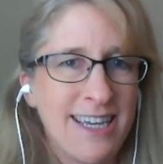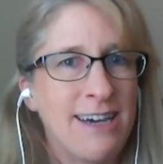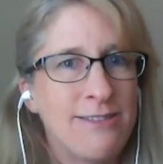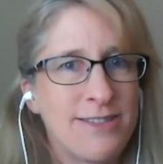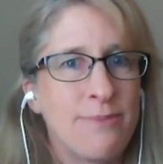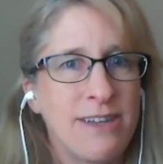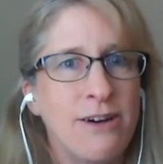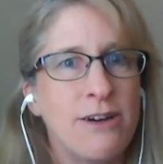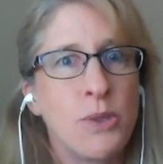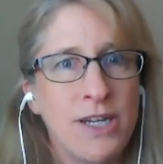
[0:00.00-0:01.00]
I have something
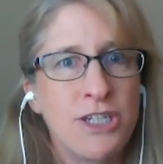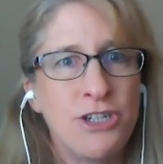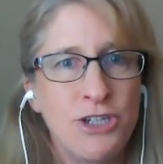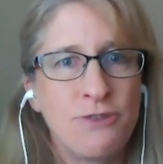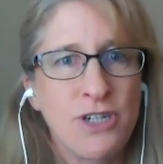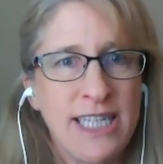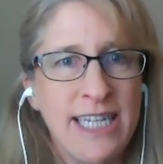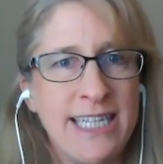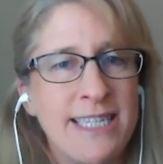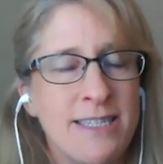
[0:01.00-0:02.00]
called the quick changeover
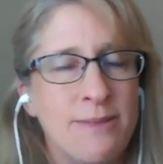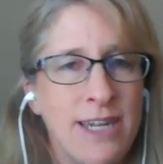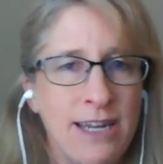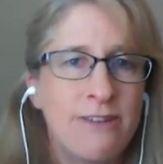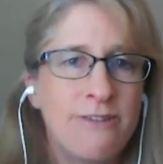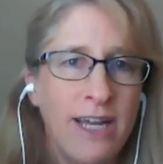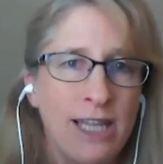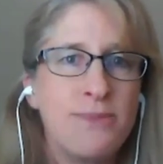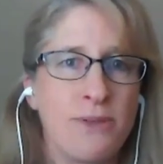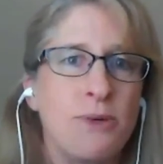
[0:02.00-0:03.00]
cleaning system that I
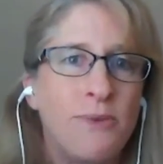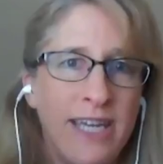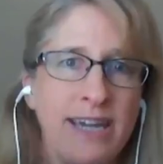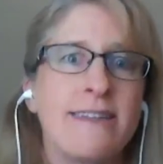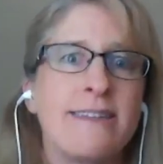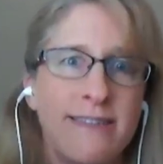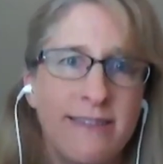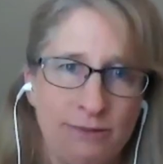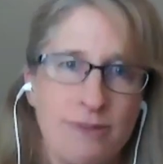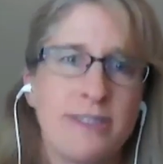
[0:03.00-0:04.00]
developed so that we get
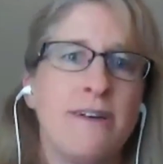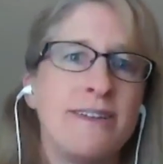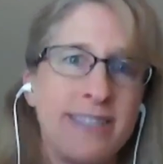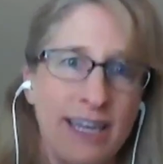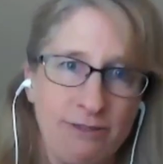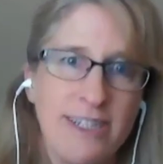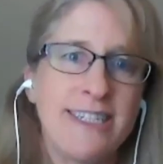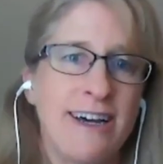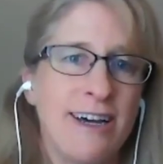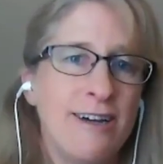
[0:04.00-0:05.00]
consistent results every
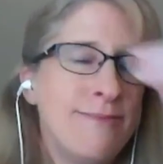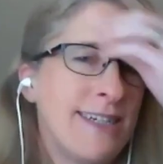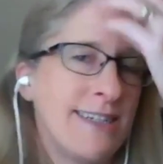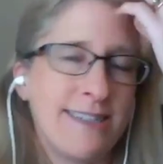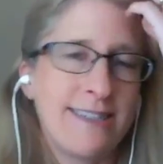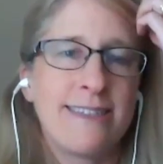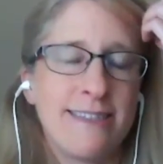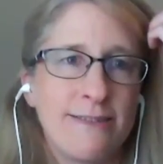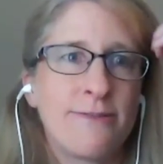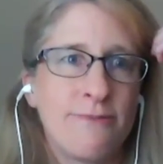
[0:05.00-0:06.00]
mm-hmm. time because it
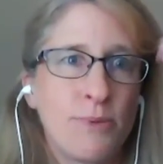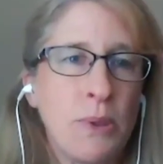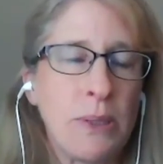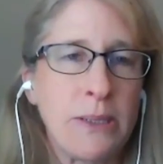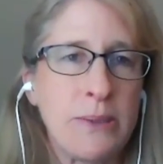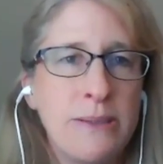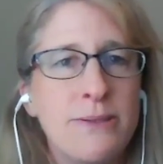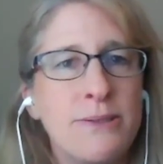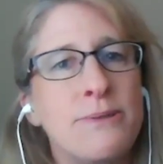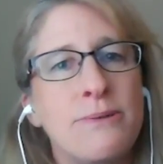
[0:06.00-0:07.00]
is critical
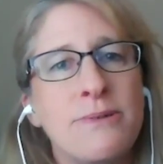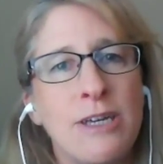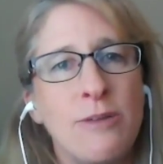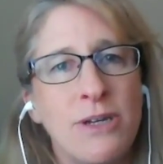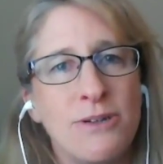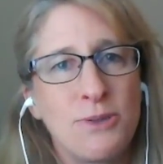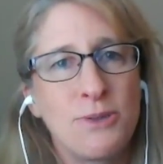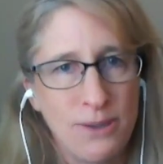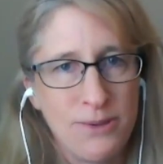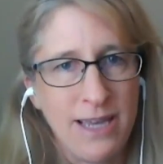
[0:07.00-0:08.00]
to keeping your
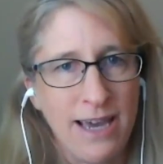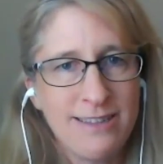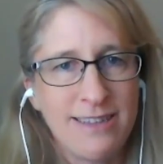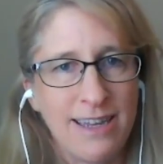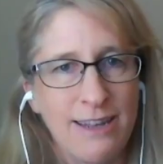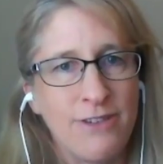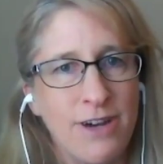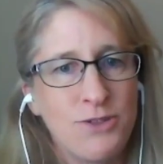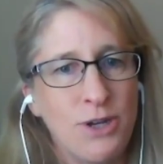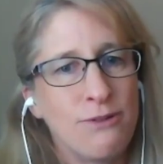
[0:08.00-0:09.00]
superhost status and getting
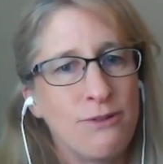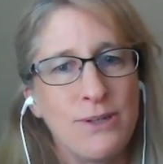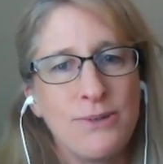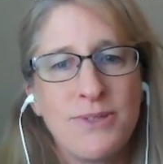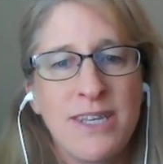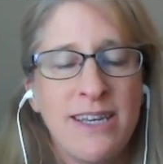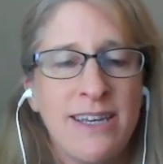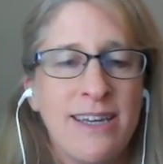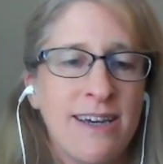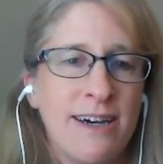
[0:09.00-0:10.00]
five star reviews.
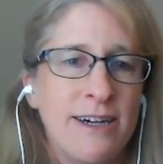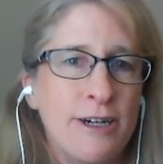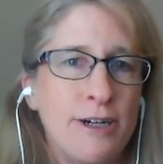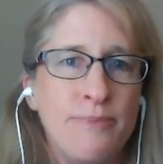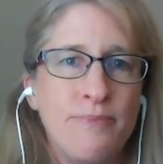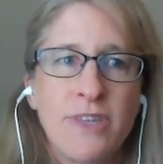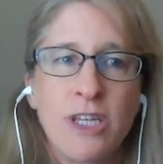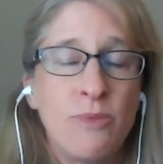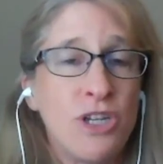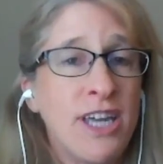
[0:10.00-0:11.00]
Um,
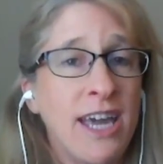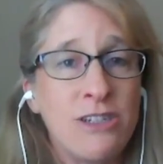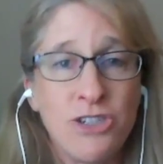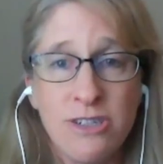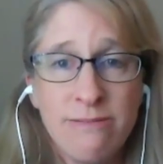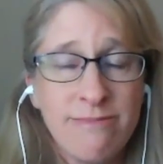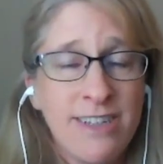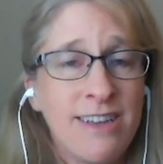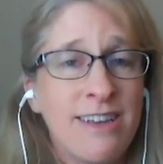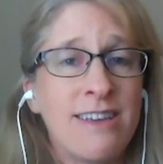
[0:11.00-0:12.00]
communication
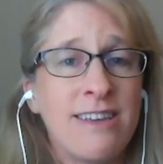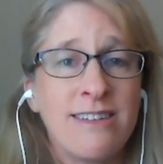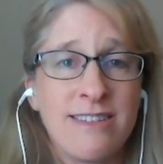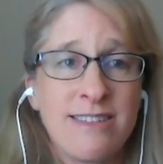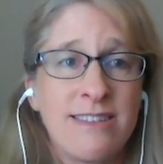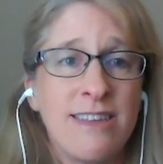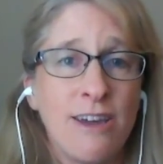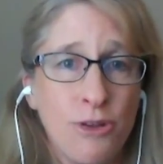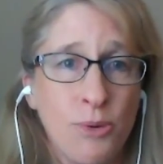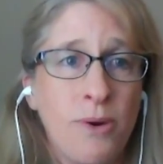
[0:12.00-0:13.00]
is the
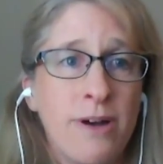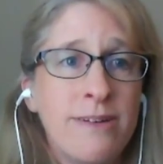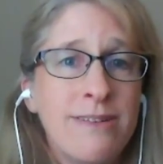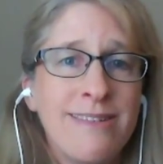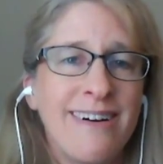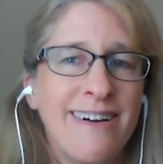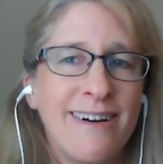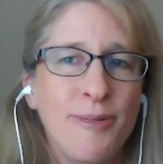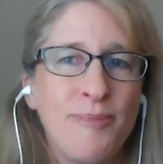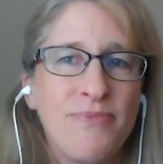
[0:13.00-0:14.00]
other one.
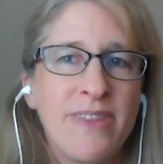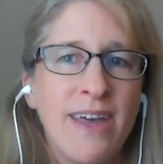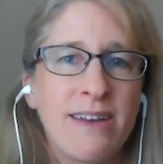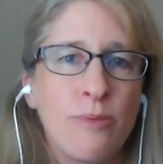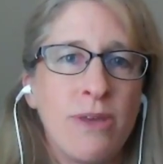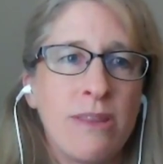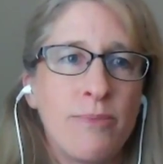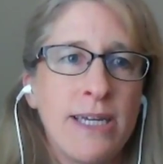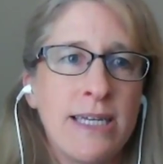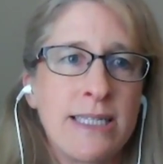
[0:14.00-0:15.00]
Um, that can be the
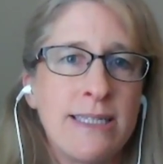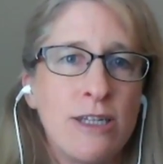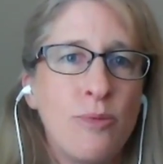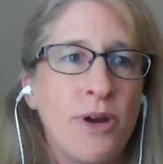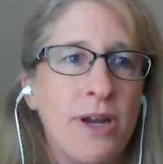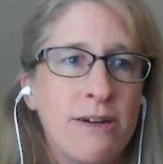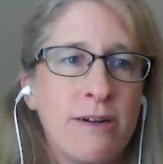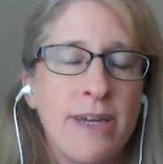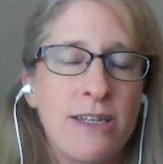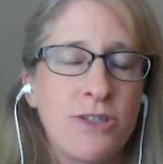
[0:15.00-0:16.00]
biggest deal breaker
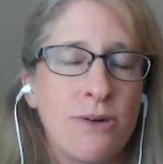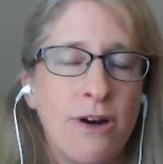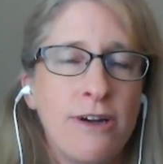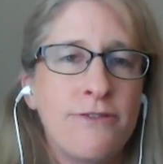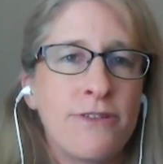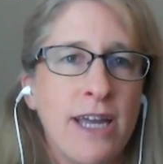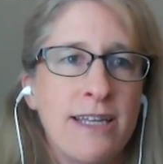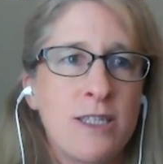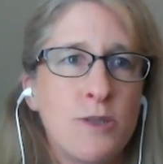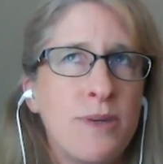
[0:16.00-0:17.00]
and make it so hard for
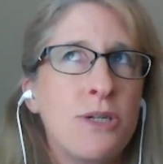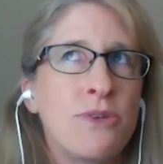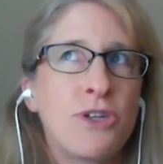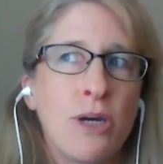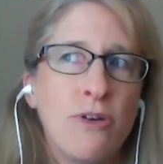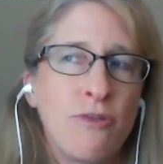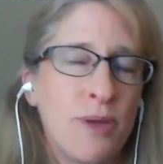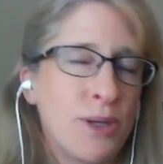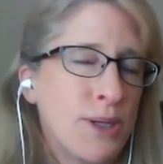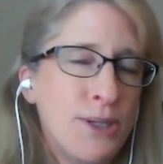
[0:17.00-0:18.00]
guests, especially when they're coming from
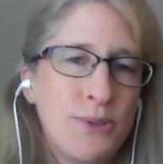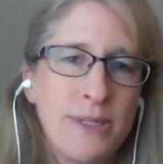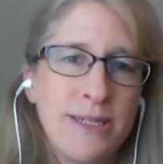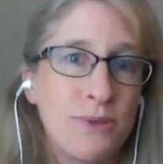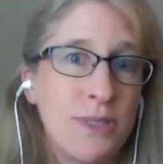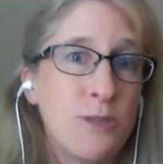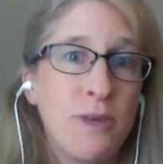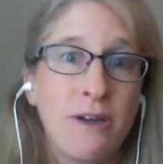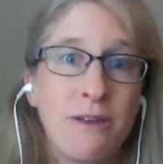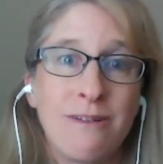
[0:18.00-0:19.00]
other countries or they
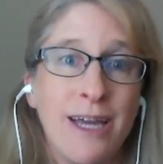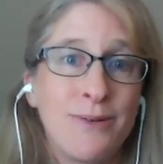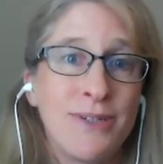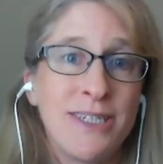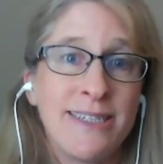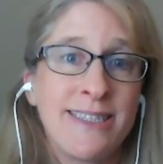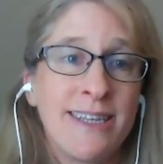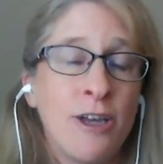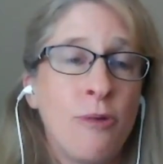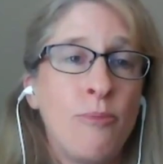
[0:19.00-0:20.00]
speak other languages.
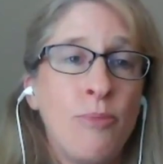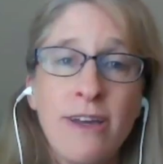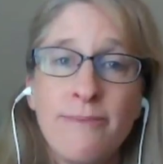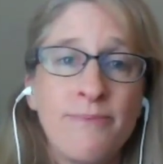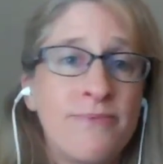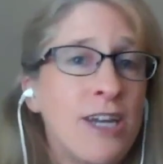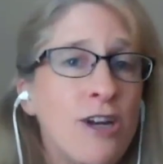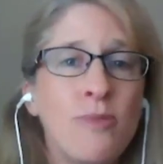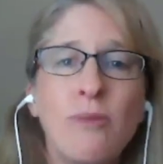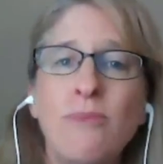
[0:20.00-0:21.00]
But
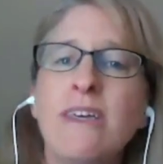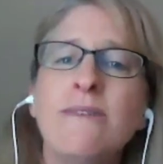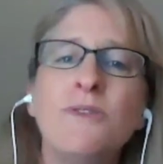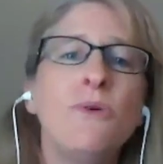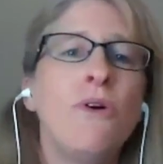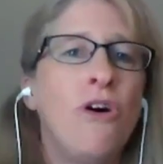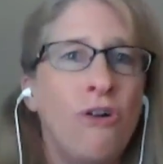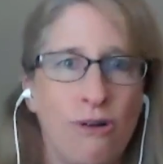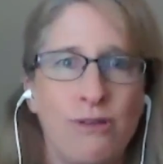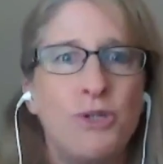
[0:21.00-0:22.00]
Airbnb gives you
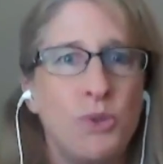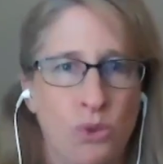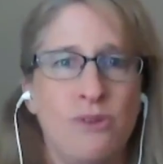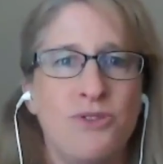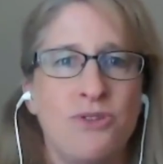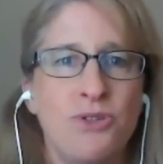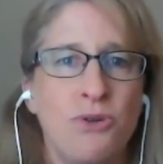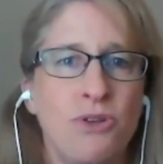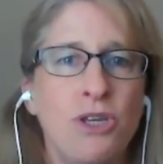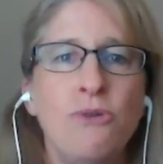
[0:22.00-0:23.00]
all the tools so
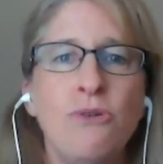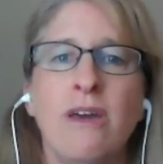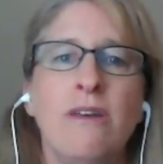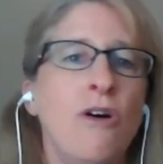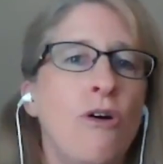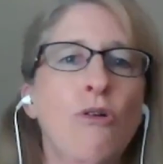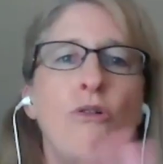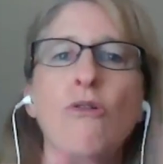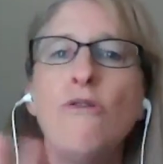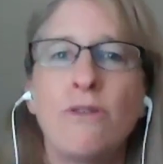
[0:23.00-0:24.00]
that you can
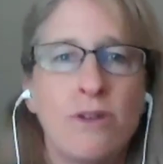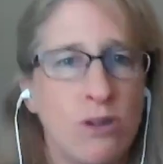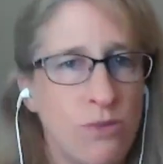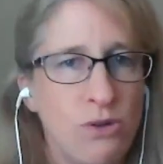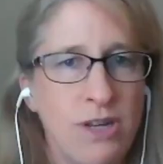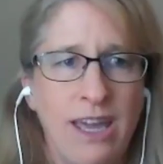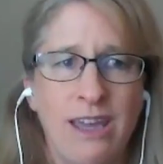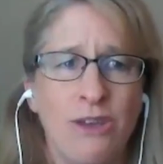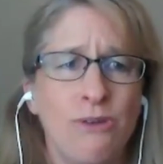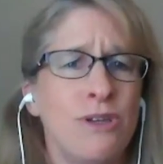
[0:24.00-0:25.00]
over
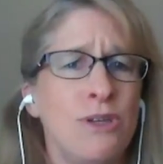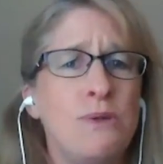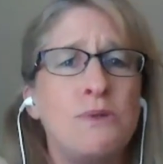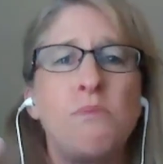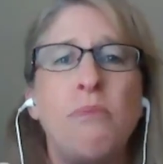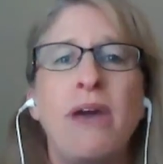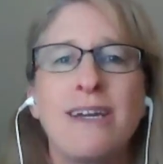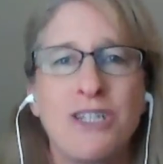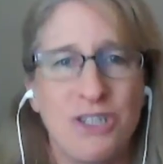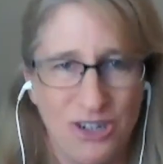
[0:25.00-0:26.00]
communicate. You can use
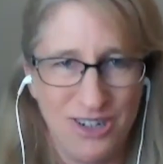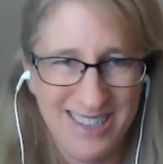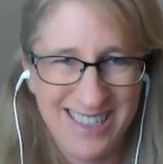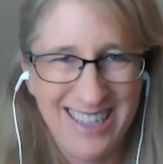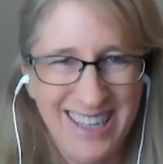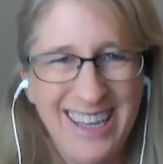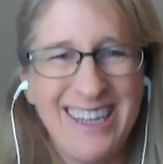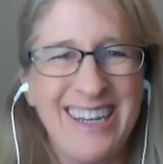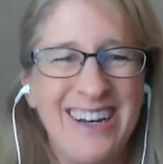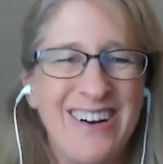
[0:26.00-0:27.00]
pictures,
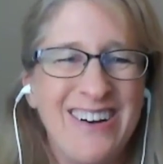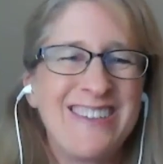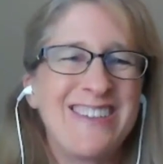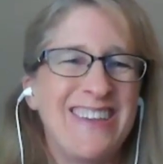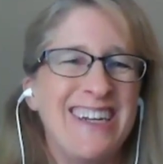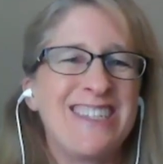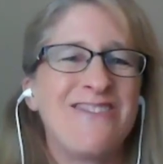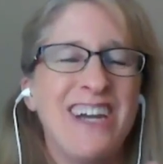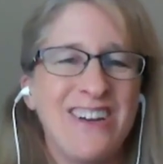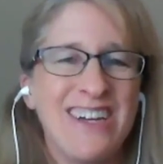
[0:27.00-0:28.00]
you know, so that it's
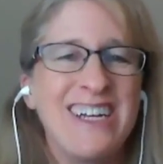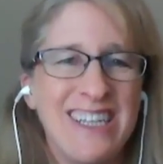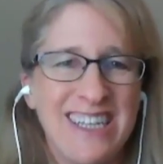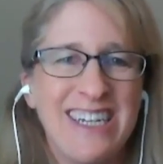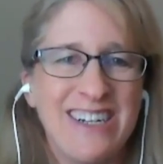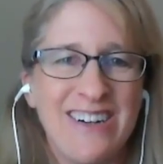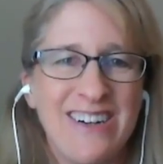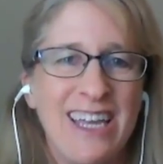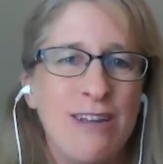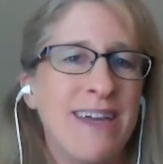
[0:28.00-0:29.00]
very clear
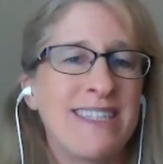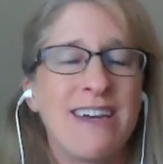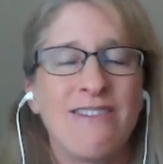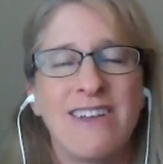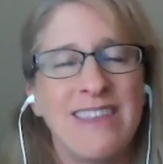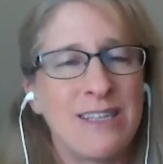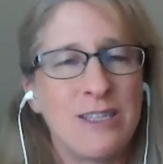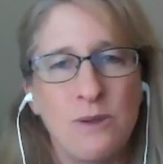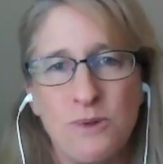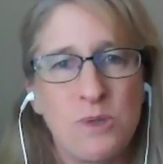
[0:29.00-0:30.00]
and it makes yeah. everything
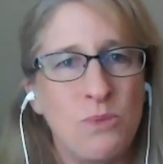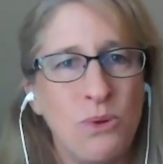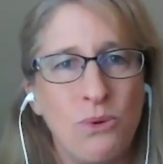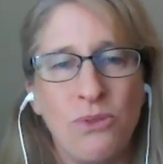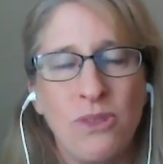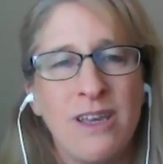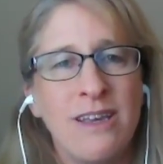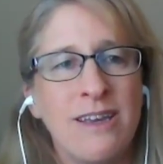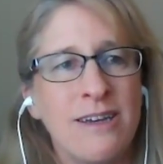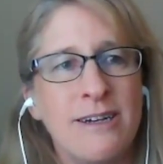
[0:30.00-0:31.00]
so smooth.
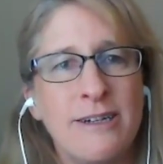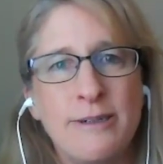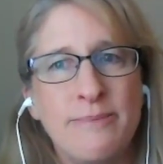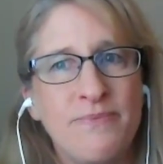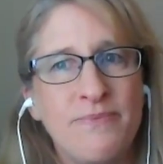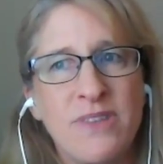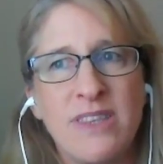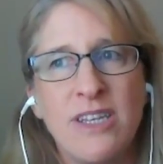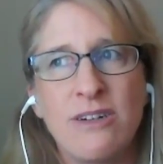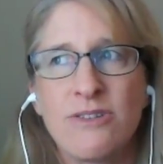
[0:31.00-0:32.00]
Um,
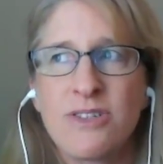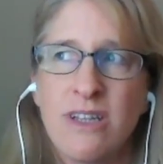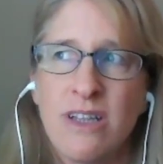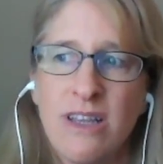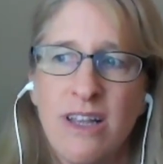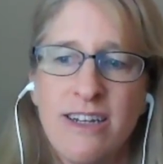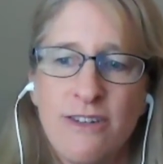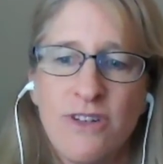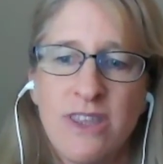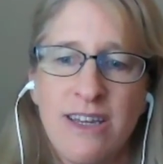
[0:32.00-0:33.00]
there's a lot of
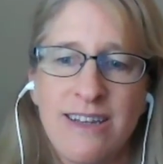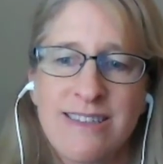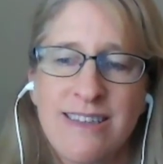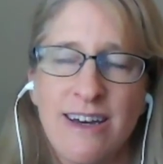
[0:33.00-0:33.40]
different things.